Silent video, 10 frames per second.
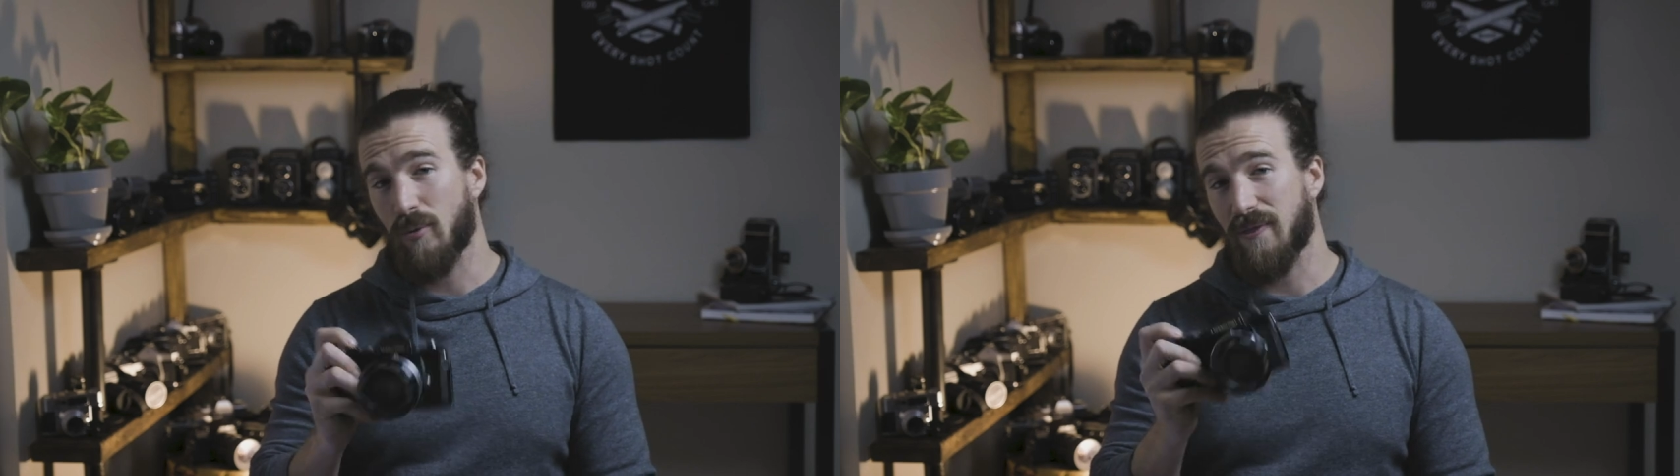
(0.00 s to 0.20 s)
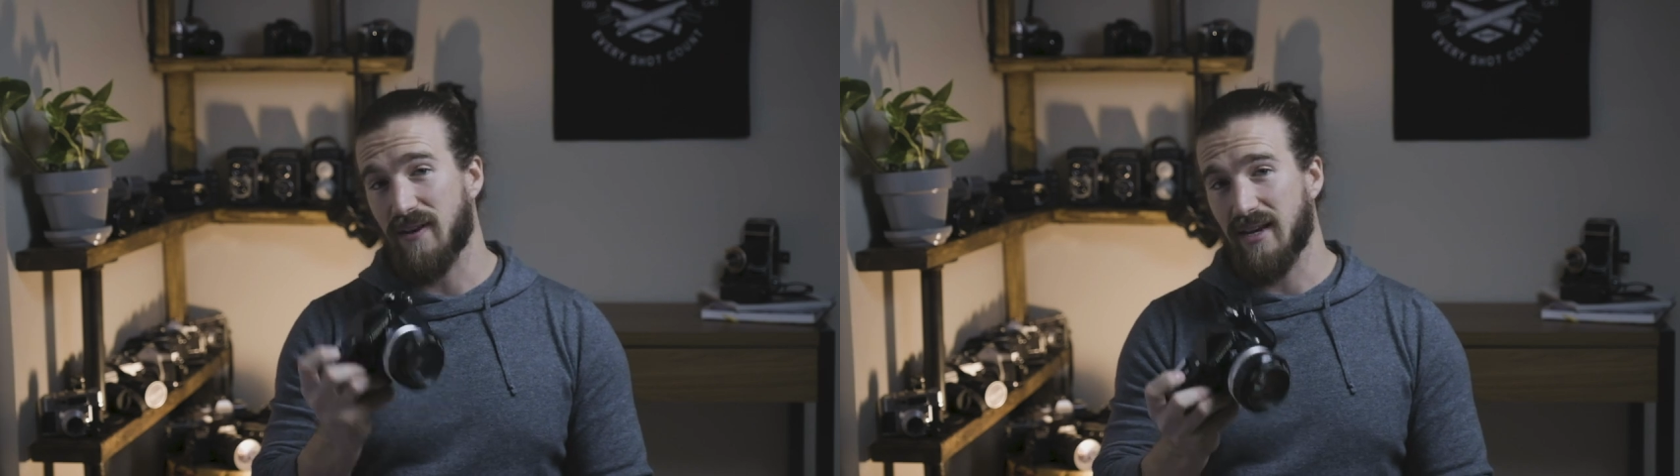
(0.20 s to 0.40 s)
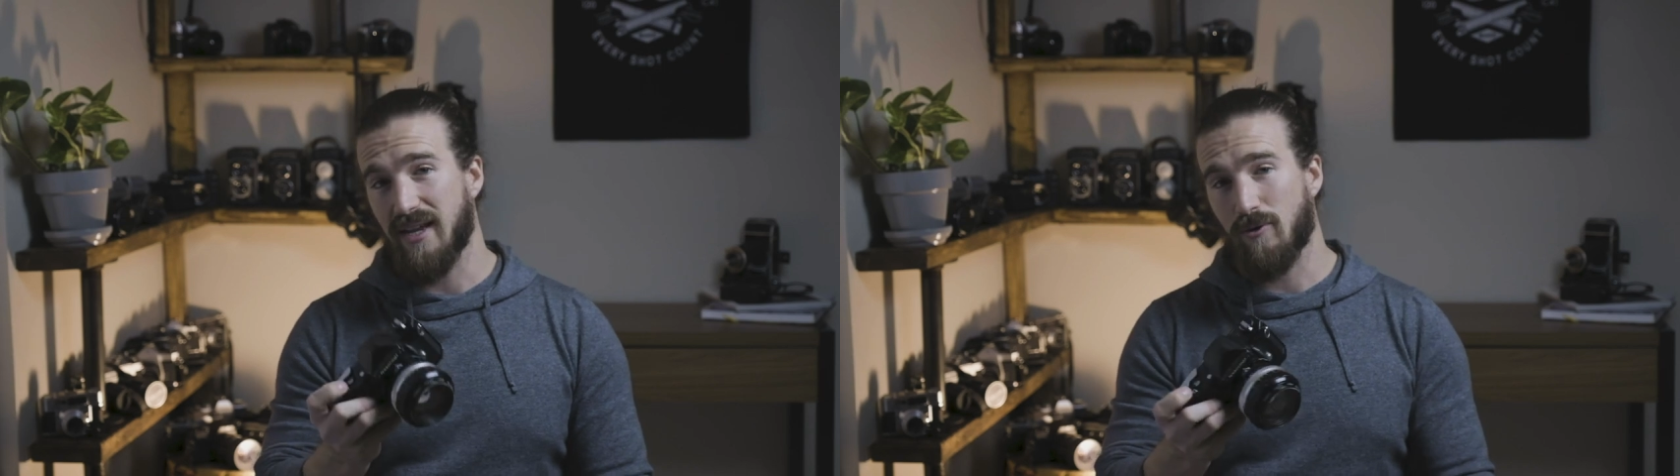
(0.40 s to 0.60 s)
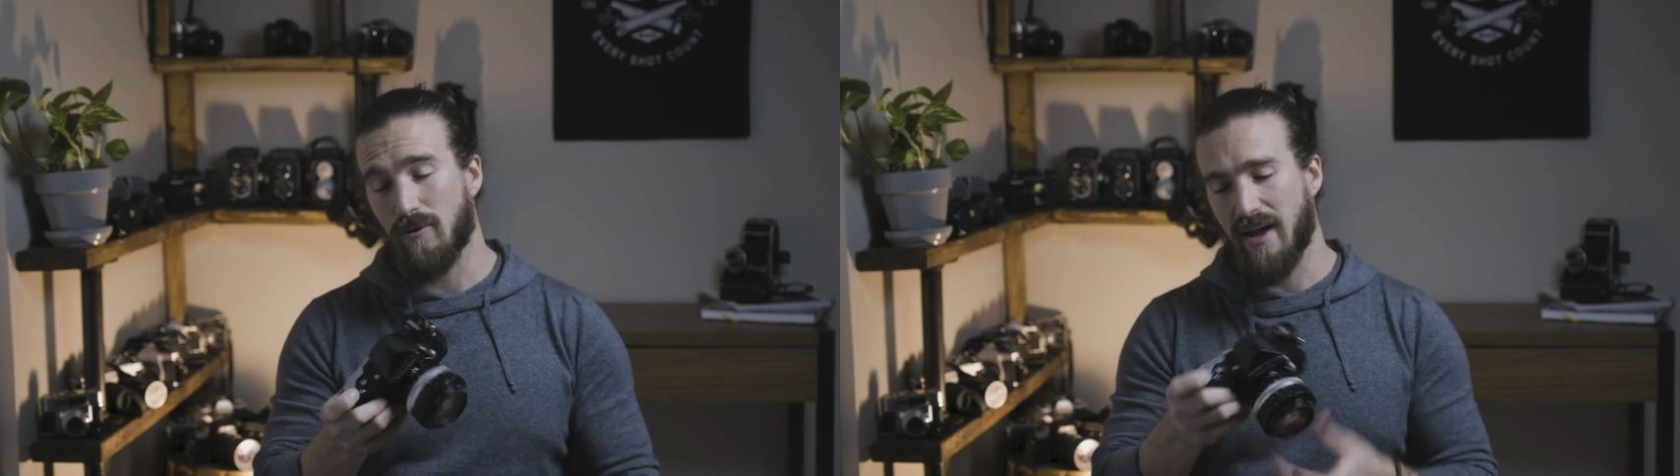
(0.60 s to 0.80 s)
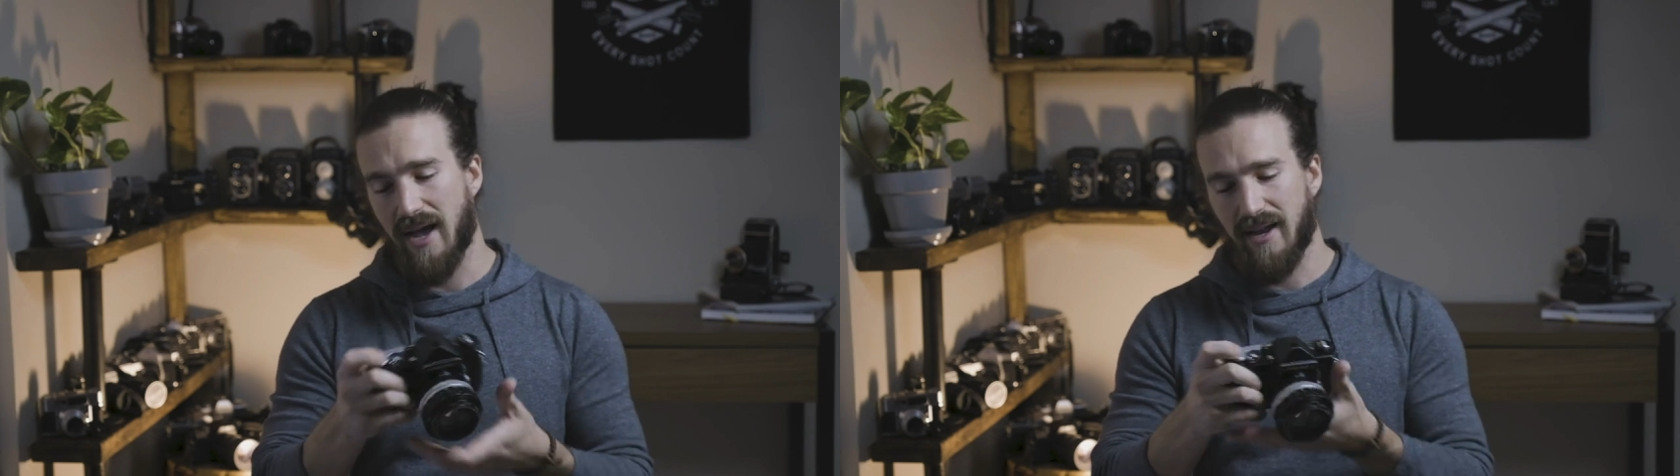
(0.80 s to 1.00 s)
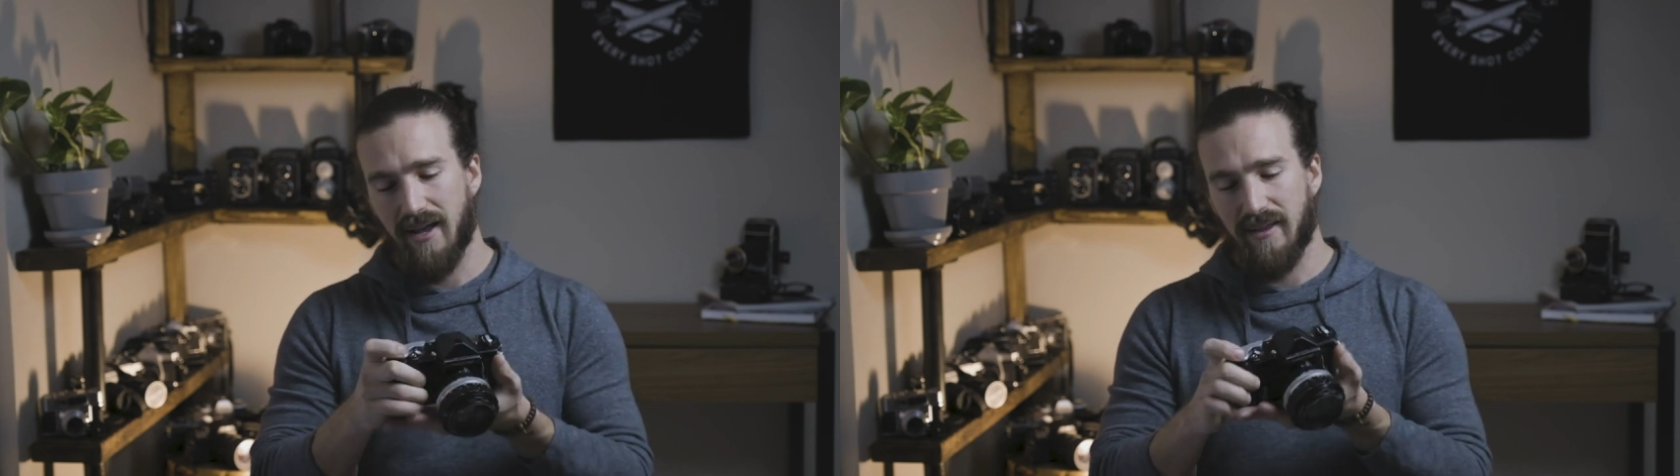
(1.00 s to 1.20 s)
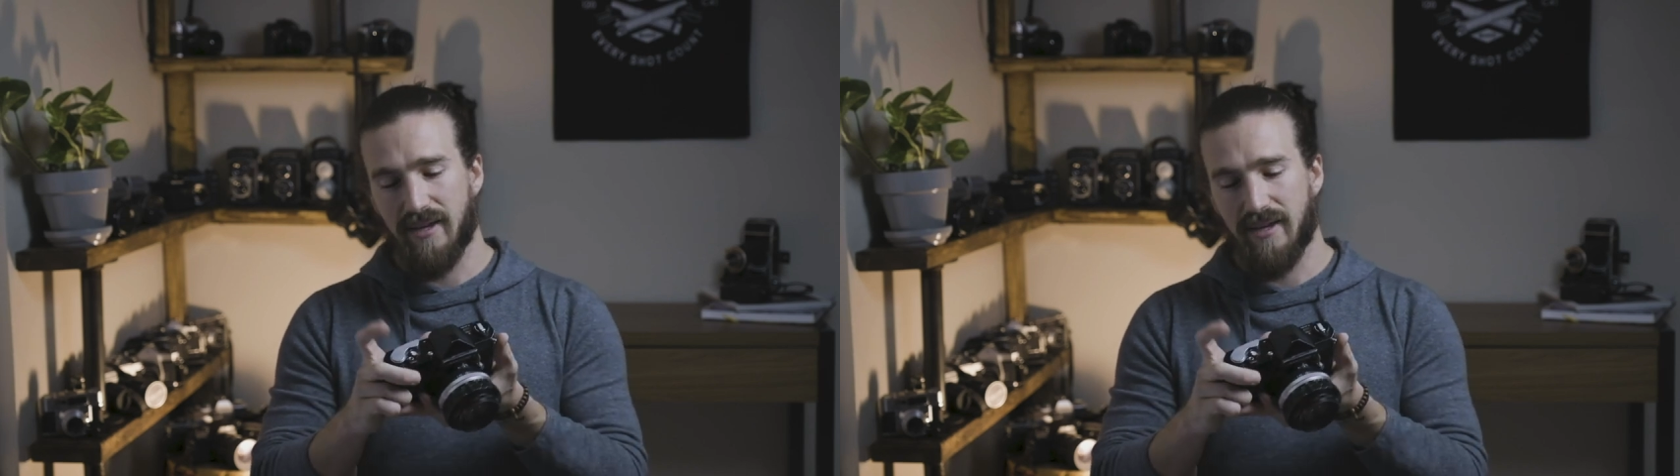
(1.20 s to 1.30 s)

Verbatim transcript: with the Nikkormat,